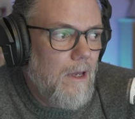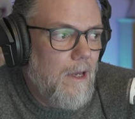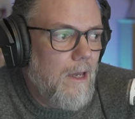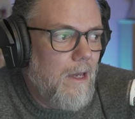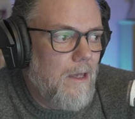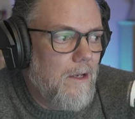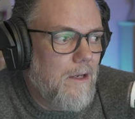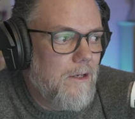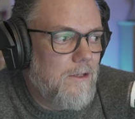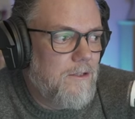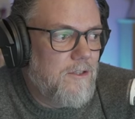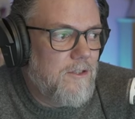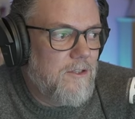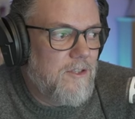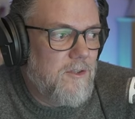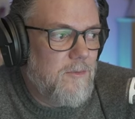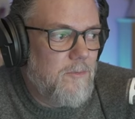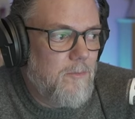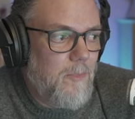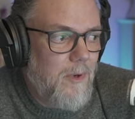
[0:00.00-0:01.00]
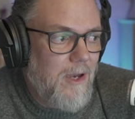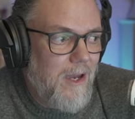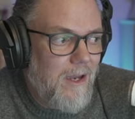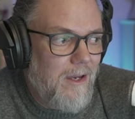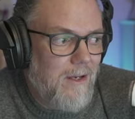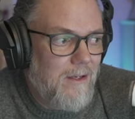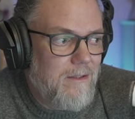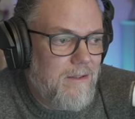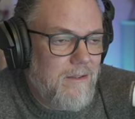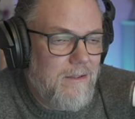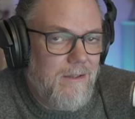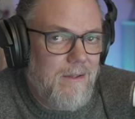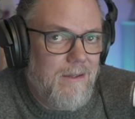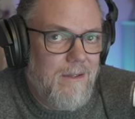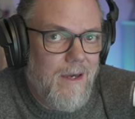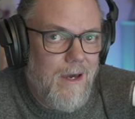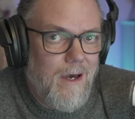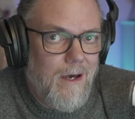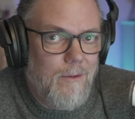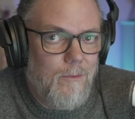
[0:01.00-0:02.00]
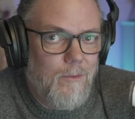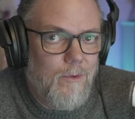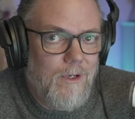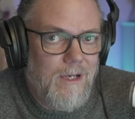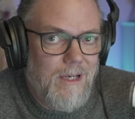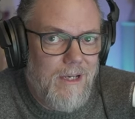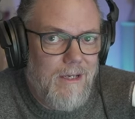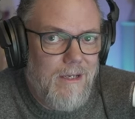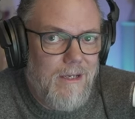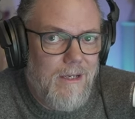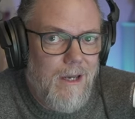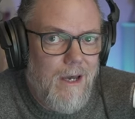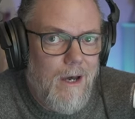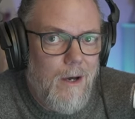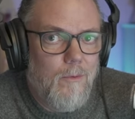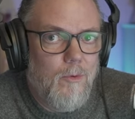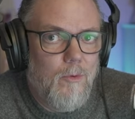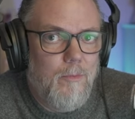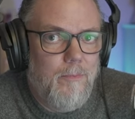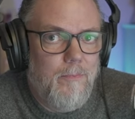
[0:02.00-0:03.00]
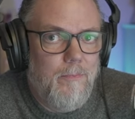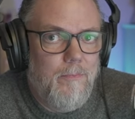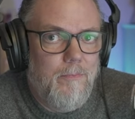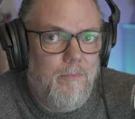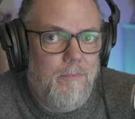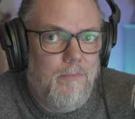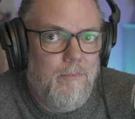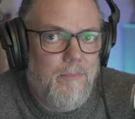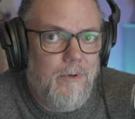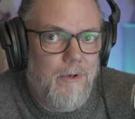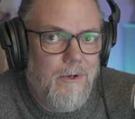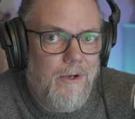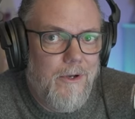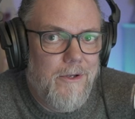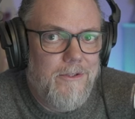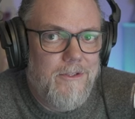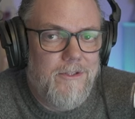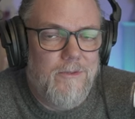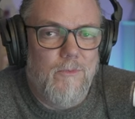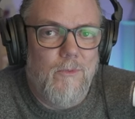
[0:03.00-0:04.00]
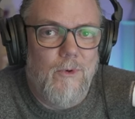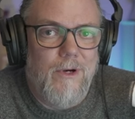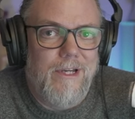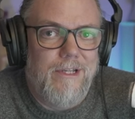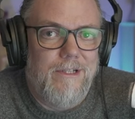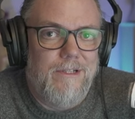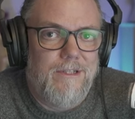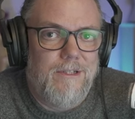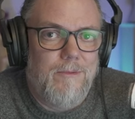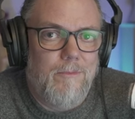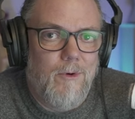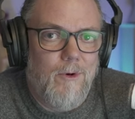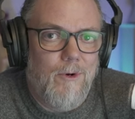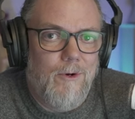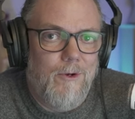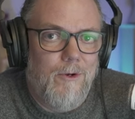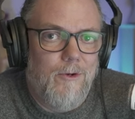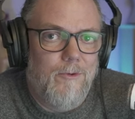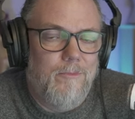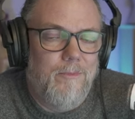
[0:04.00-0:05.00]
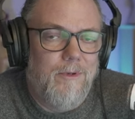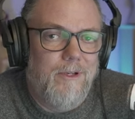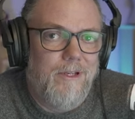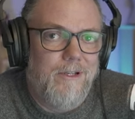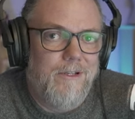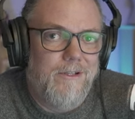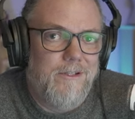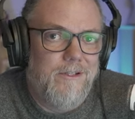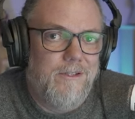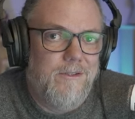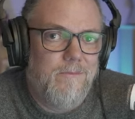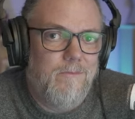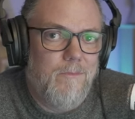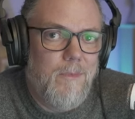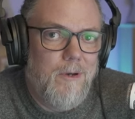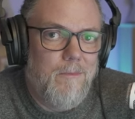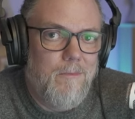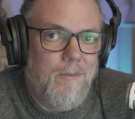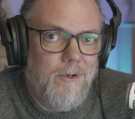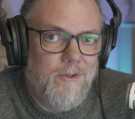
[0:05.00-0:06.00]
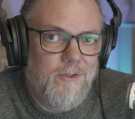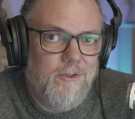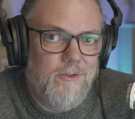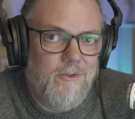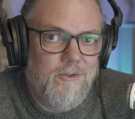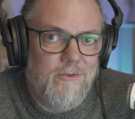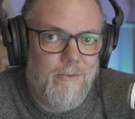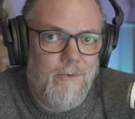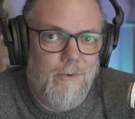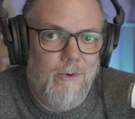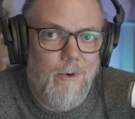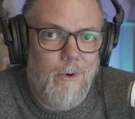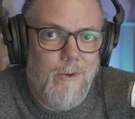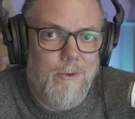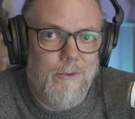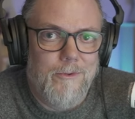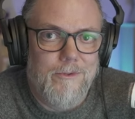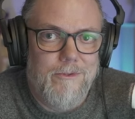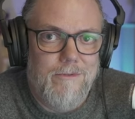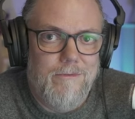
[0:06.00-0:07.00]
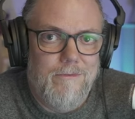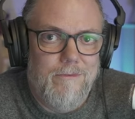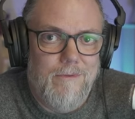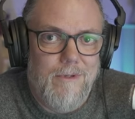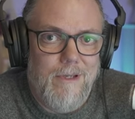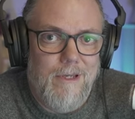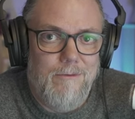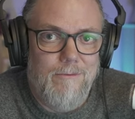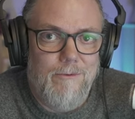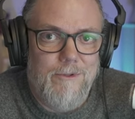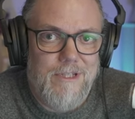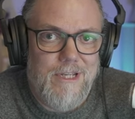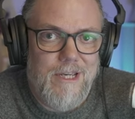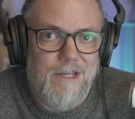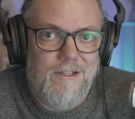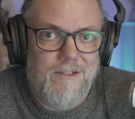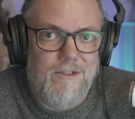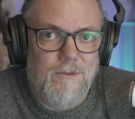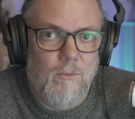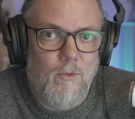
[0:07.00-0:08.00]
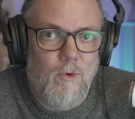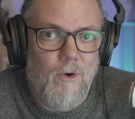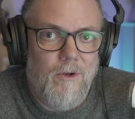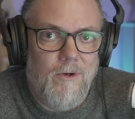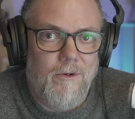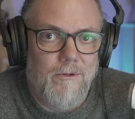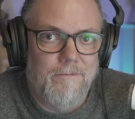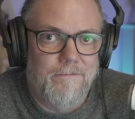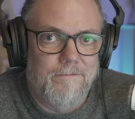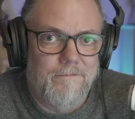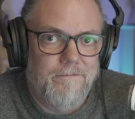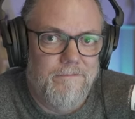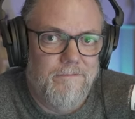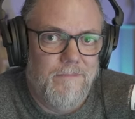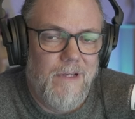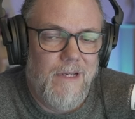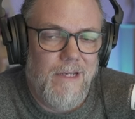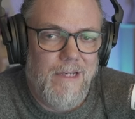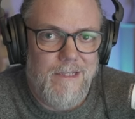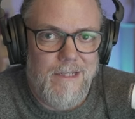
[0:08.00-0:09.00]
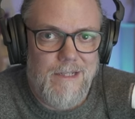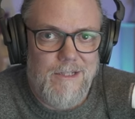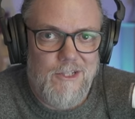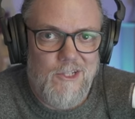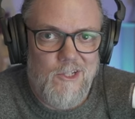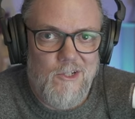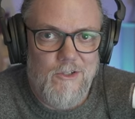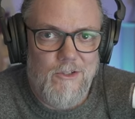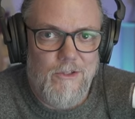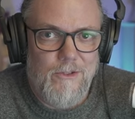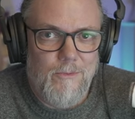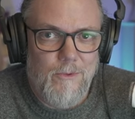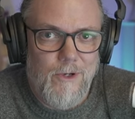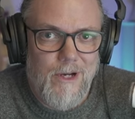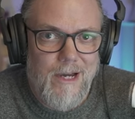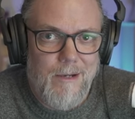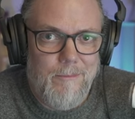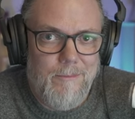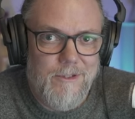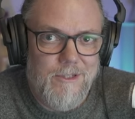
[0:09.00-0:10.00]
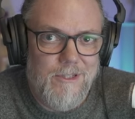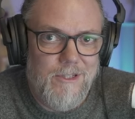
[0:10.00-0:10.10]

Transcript: And I suspect that I will, I will put on some weight tomorrow because my muscles will hold and retain some water. And that's usually what happens.